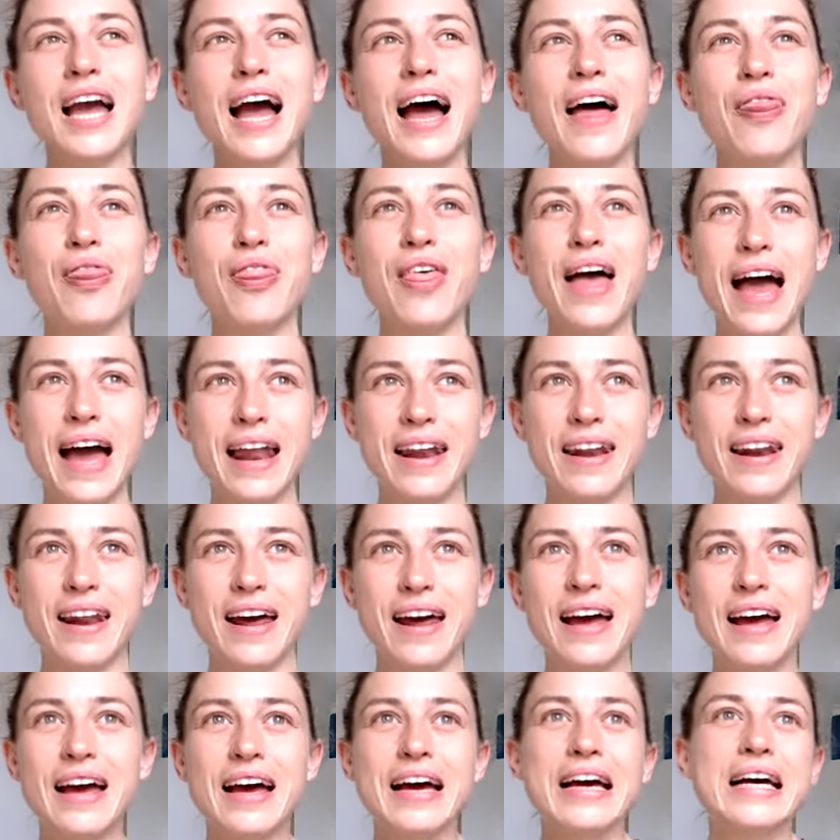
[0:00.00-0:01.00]
And then
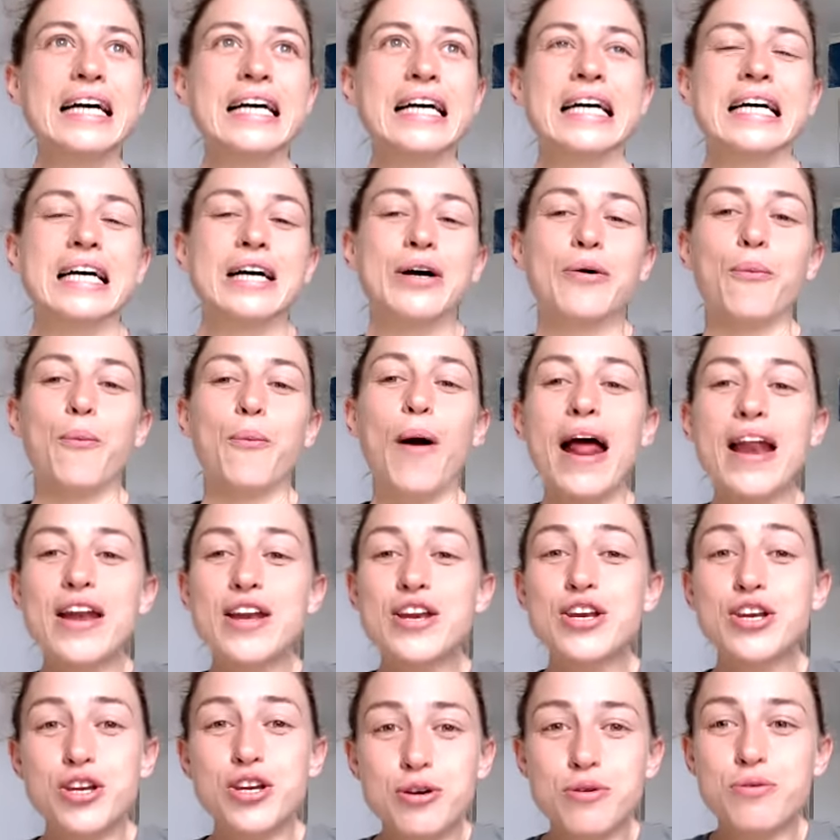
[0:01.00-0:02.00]

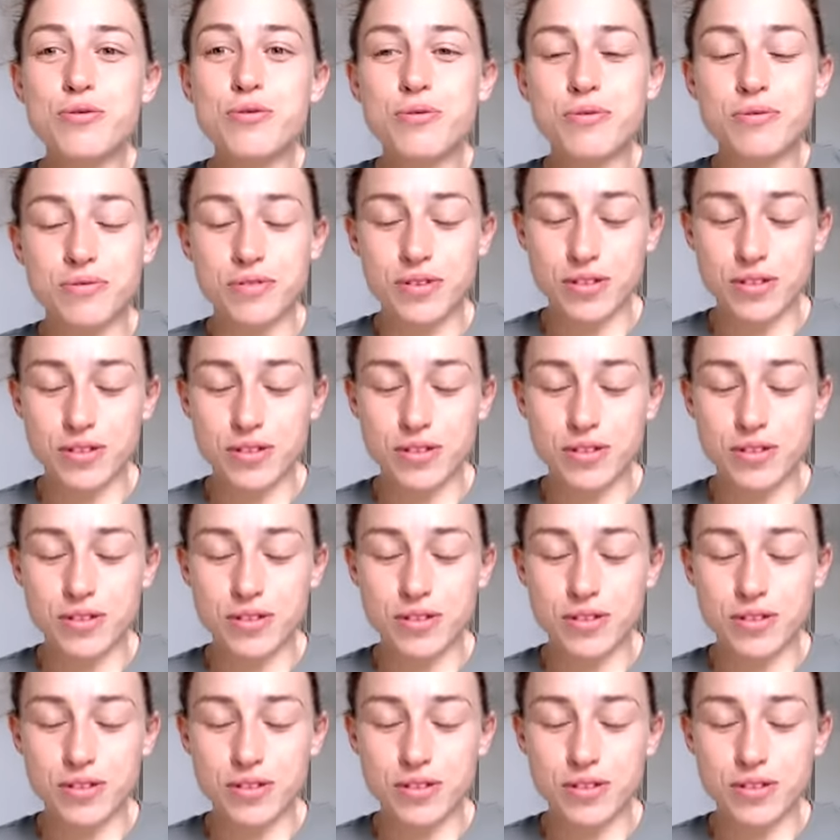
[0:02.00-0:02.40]
when you